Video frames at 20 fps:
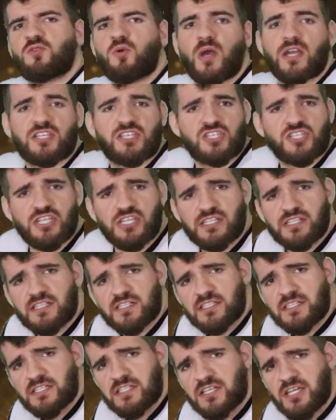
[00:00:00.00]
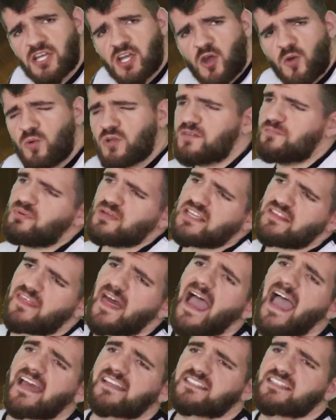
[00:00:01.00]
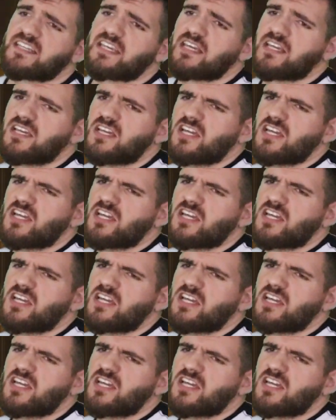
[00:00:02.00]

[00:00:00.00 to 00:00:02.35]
question would be that